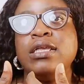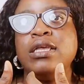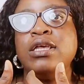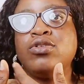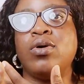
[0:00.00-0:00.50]

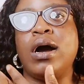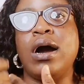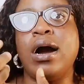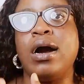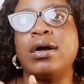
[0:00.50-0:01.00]
his or
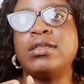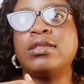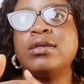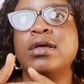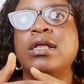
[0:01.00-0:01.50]
her
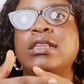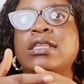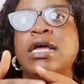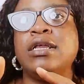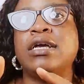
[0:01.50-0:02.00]
act,
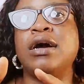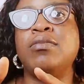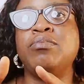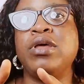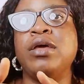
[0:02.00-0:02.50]
then it
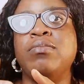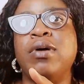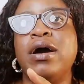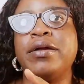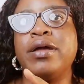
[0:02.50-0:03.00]
can be a
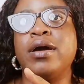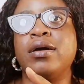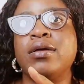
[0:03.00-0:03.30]
barrier.